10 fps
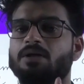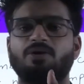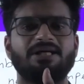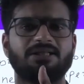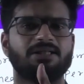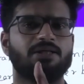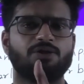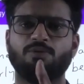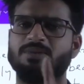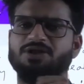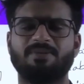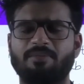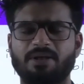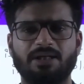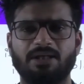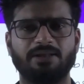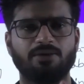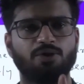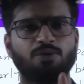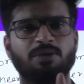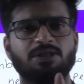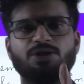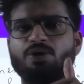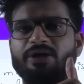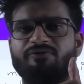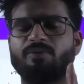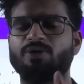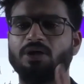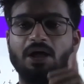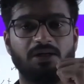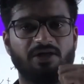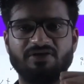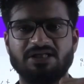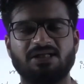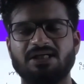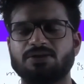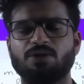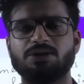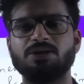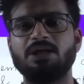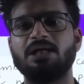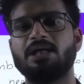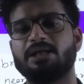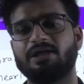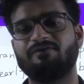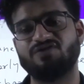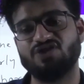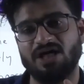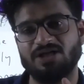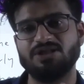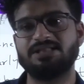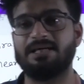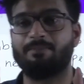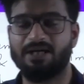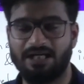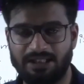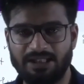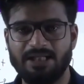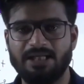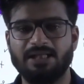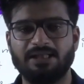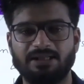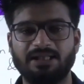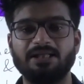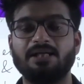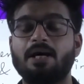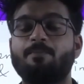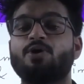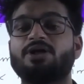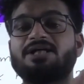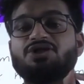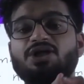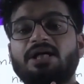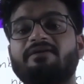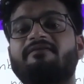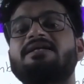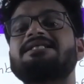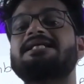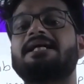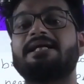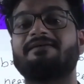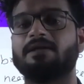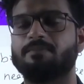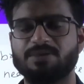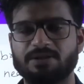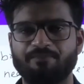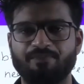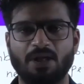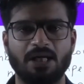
All right? You must remember it, like you must know it from your earlier physics classes also. If charge is separated, then a potential difference develops.